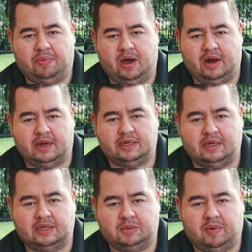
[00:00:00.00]
product
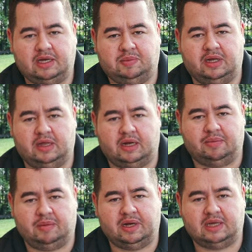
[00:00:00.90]
uh, surprised me a little
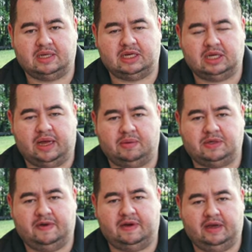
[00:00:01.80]
bit because initially I
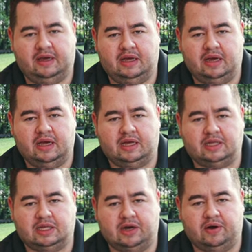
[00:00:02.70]
was very
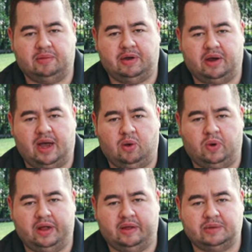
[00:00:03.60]
concerned about how
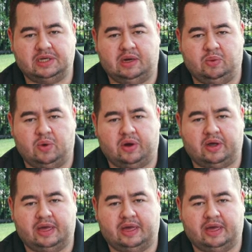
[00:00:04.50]
well it was going to work